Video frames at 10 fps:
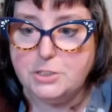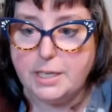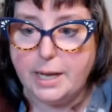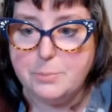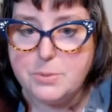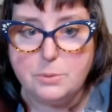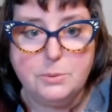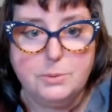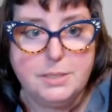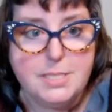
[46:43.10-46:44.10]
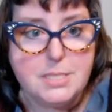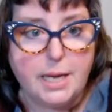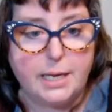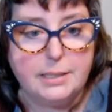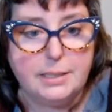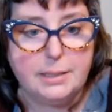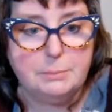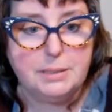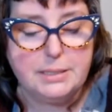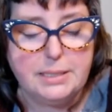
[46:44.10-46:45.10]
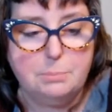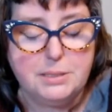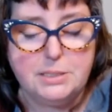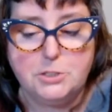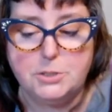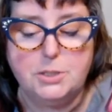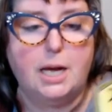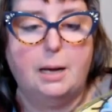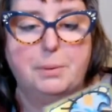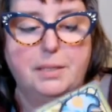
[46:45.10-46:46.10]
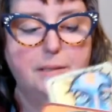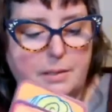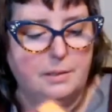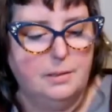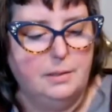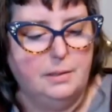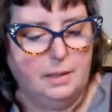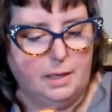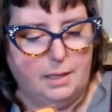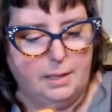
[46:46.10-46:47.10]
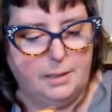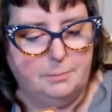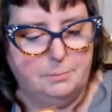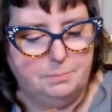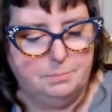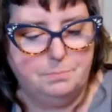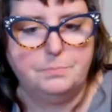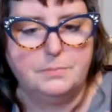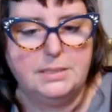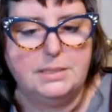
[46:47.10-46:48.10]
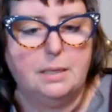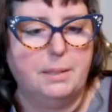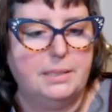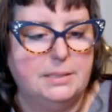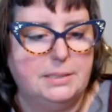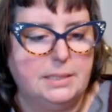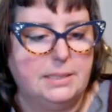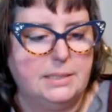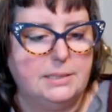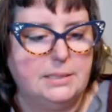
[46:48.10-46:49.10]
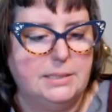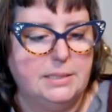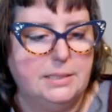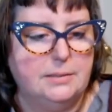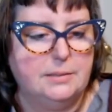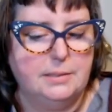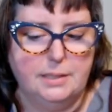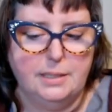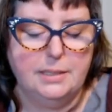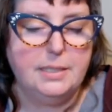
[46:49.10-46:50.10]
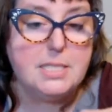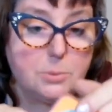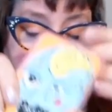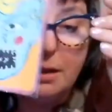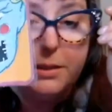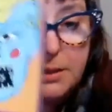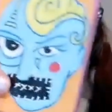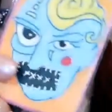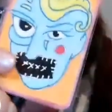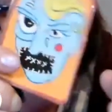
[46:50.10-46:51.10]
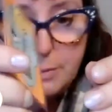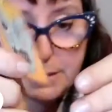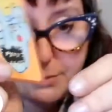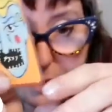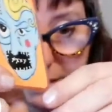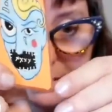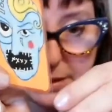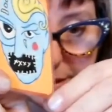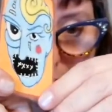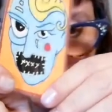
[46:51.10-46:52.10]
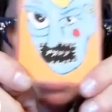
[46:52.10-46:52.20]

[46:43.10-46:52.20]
should absolutely scan them and keep a digital copy. That's on my list of things to do. This one also kind of really fascinates